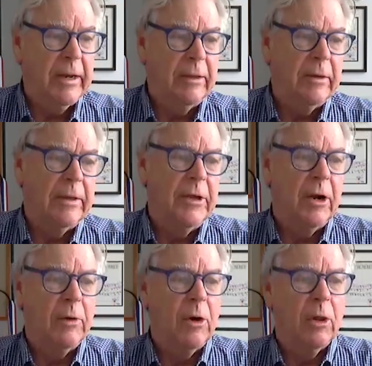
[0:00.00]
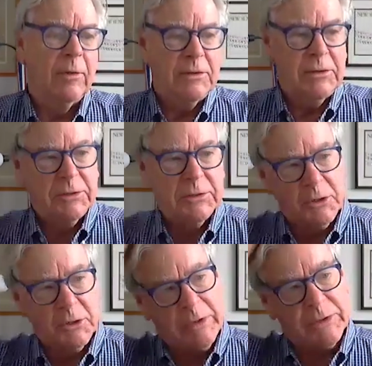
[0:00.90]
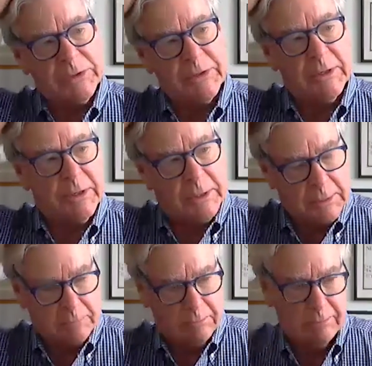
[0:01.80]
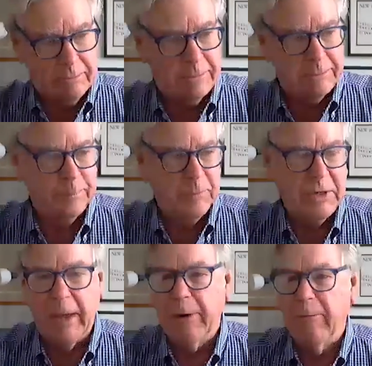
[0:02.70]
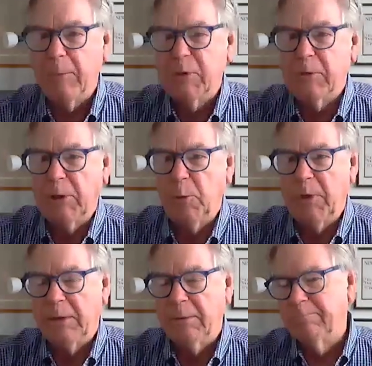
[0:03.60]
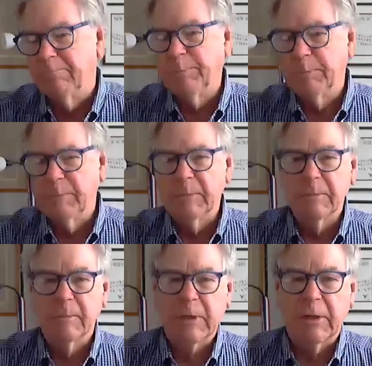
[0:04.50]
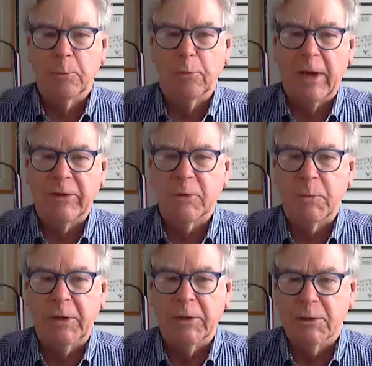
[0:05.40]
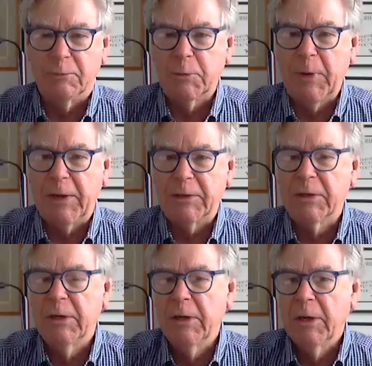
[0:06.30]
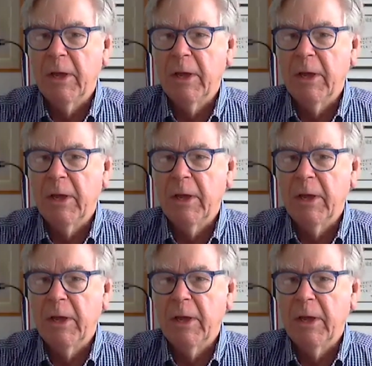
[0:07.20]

And you know, in all of these situations, the diagrams are a little bit compressed because of space.